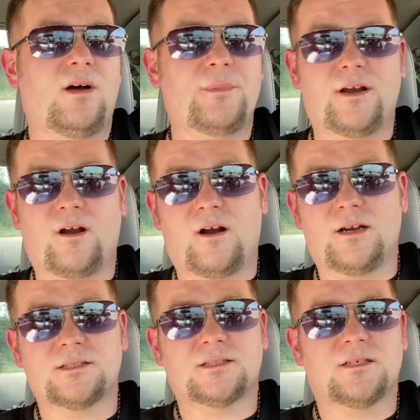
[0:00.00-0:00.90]
I've been an
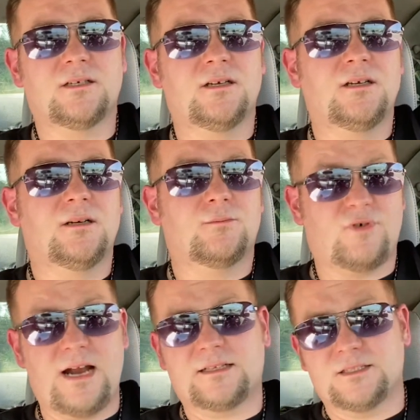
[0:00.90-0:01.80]
artist,
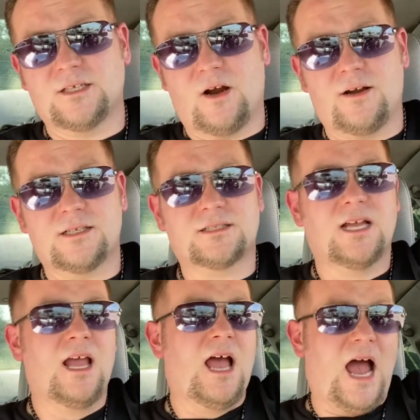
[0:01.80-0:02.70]
practicing artist.
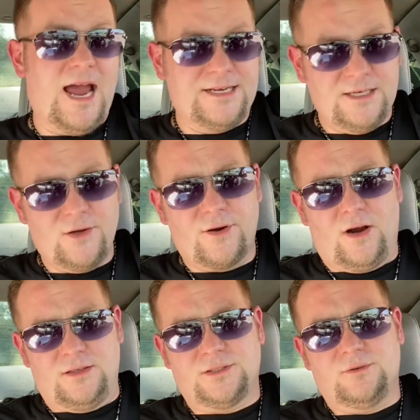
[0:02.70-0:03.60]
I did go to
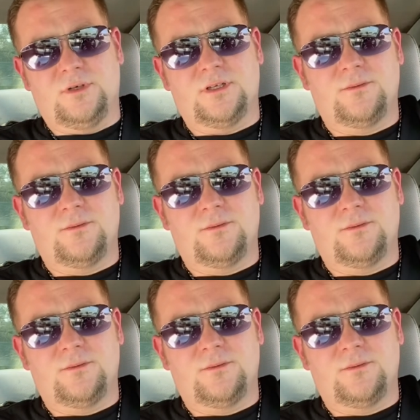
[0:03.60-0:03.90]
art school.